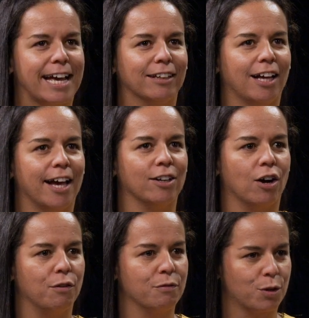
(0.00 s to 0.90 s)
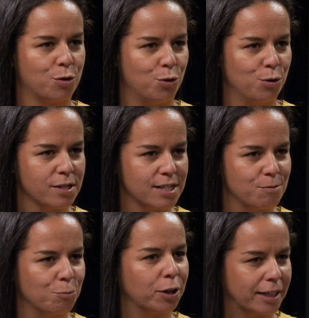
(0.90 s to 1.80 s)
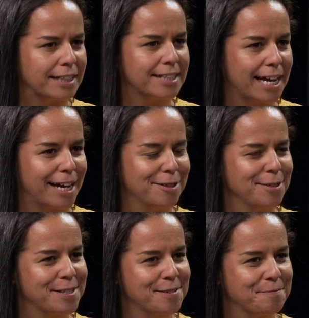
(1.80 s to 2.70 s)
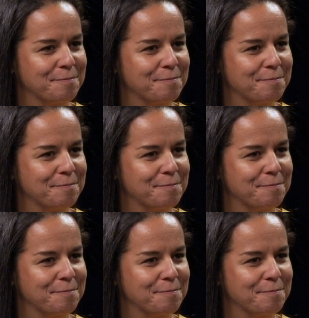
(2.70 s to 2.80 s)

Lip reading: outline of the course and what it entails?